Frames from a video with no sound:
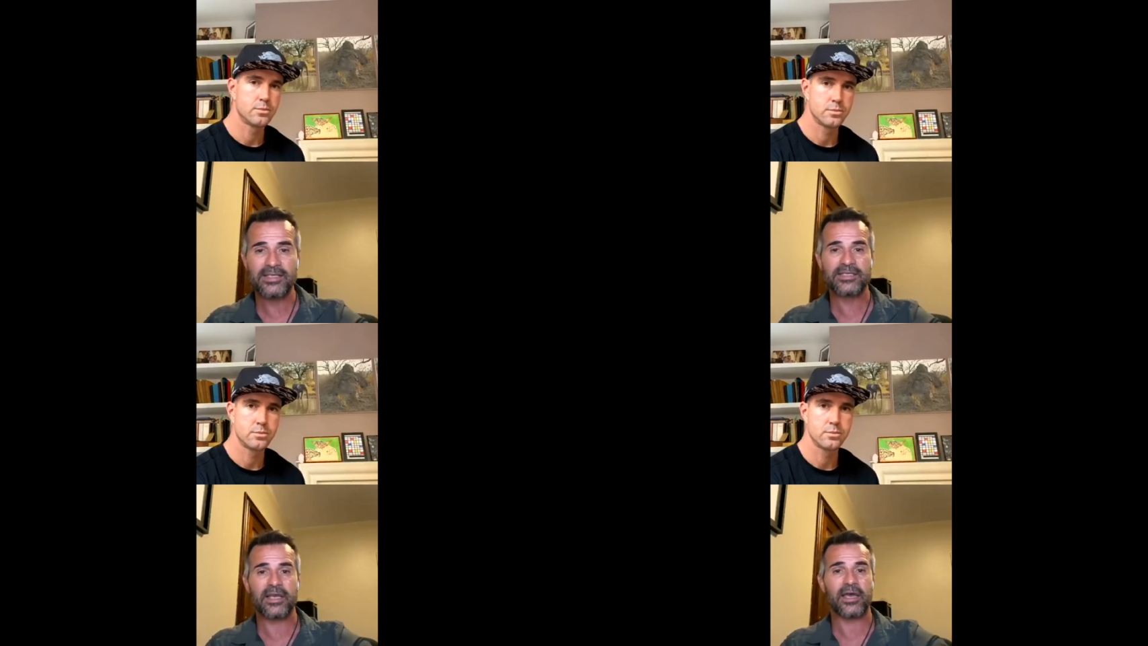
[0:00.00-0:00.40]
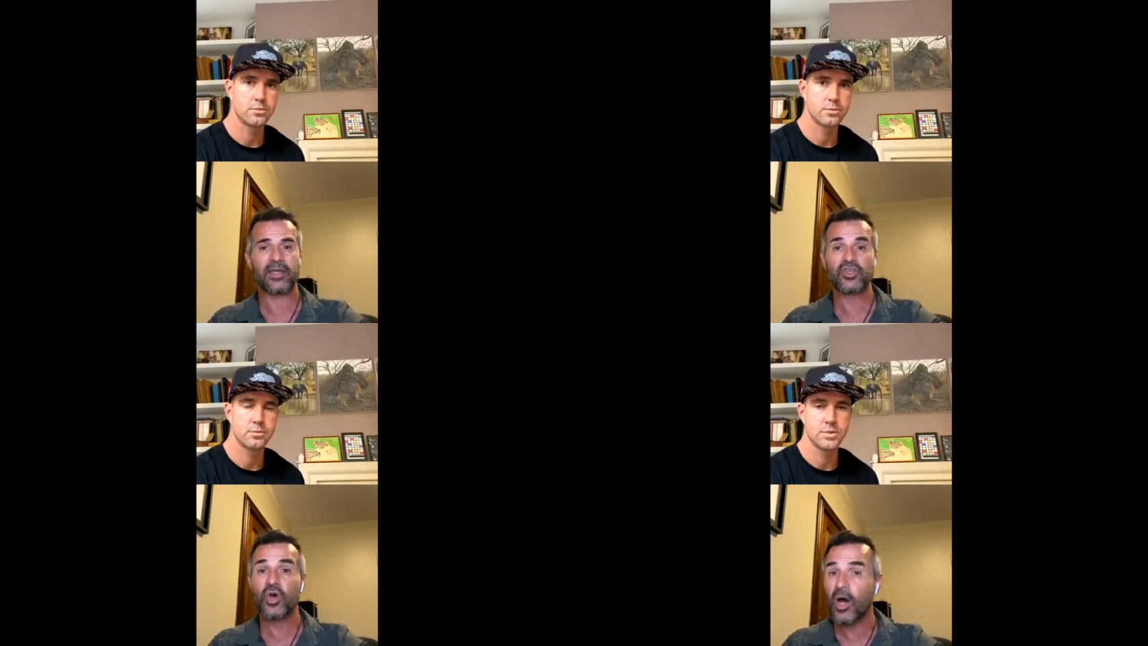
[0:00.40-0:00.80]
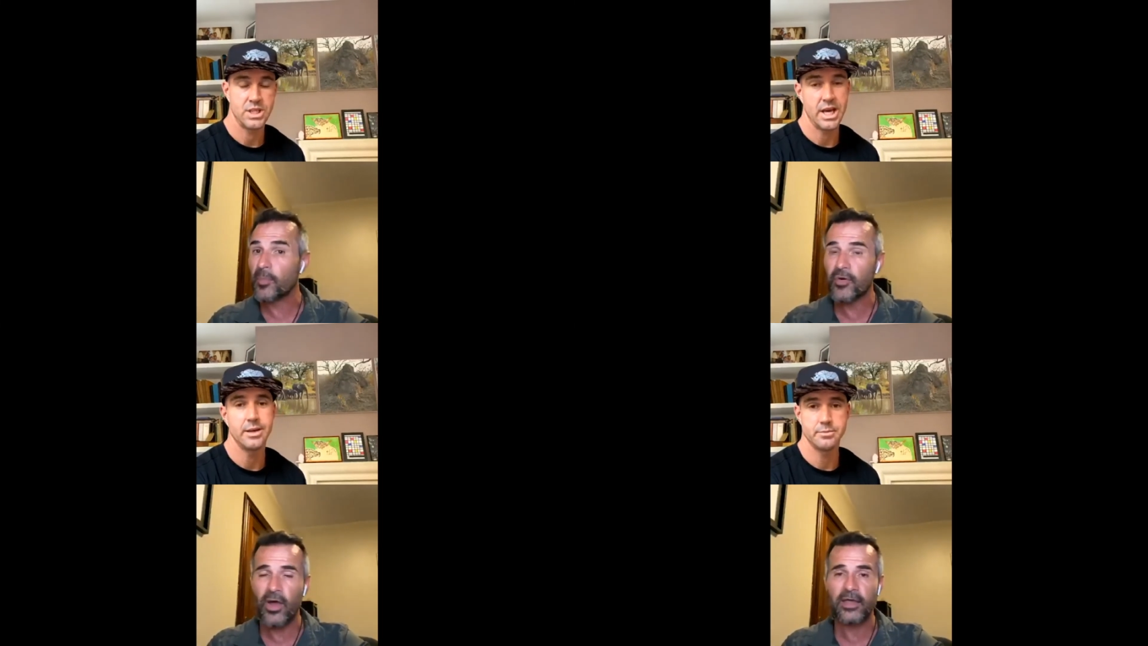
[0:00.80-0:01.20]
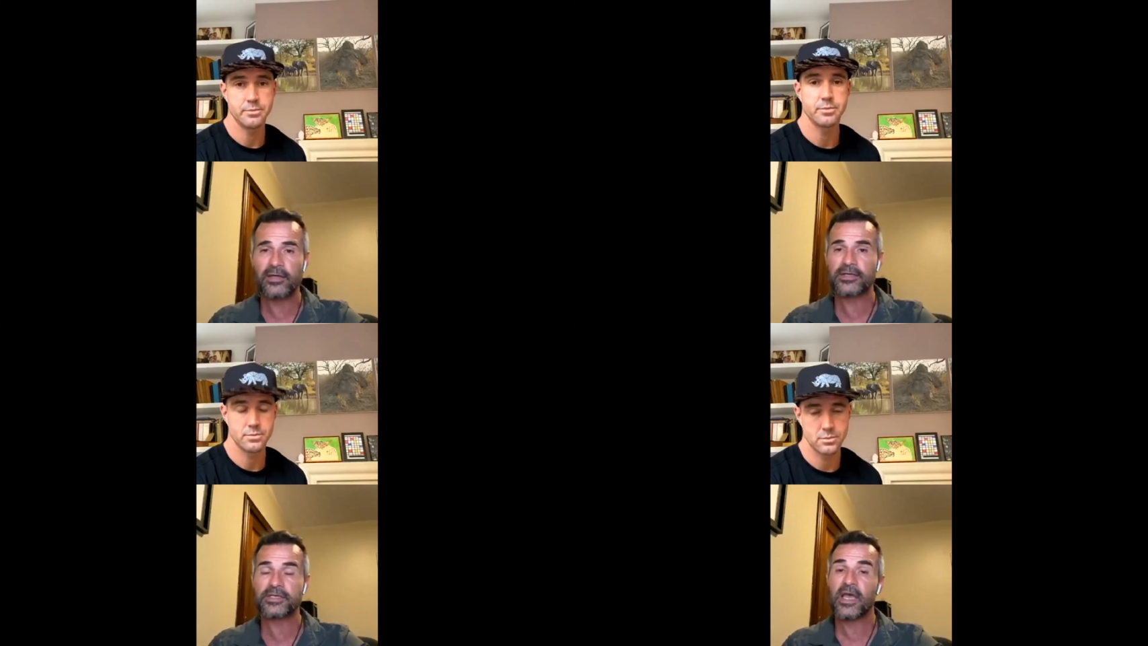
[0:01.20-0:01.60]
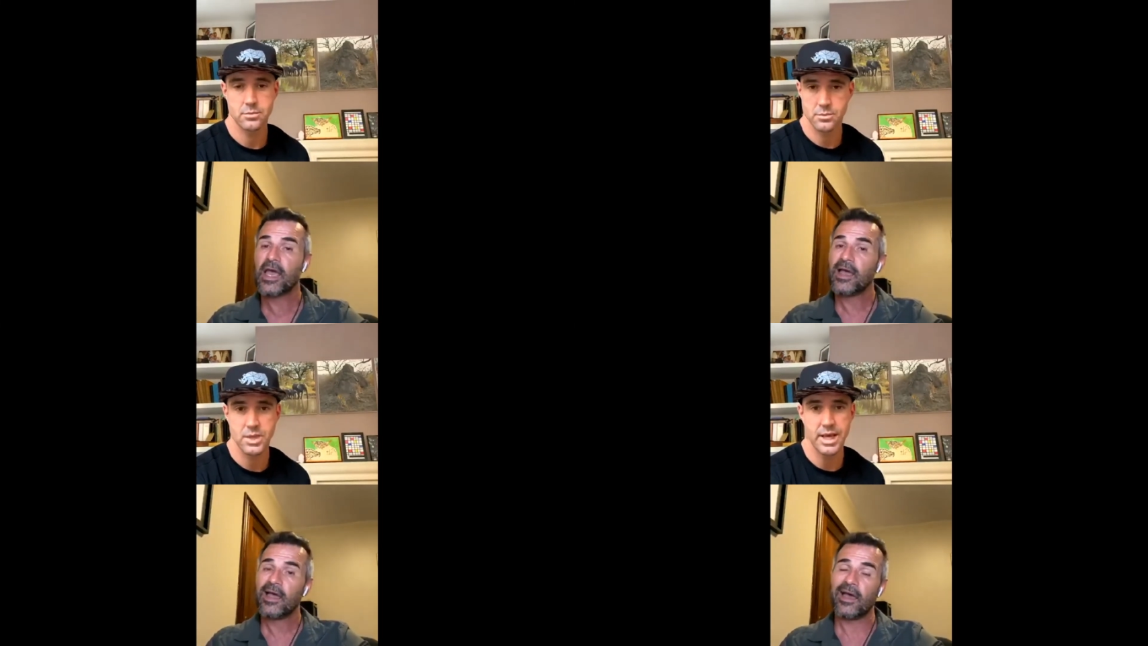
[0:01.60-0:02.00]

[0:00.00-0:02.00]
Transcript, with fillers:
Speaker 1: uh, tour yeah. operators, yeah.